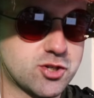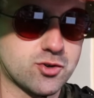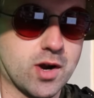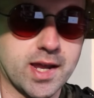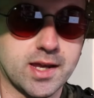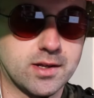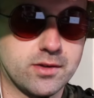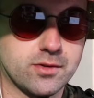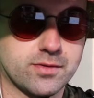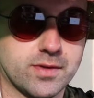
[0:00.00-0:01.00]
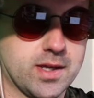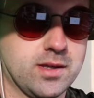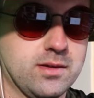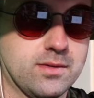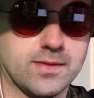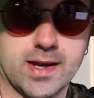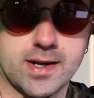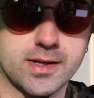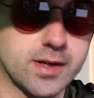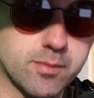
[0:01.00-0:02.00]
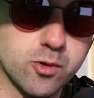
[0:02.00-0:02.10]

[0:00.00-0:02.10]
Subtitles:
trying another thing that ended up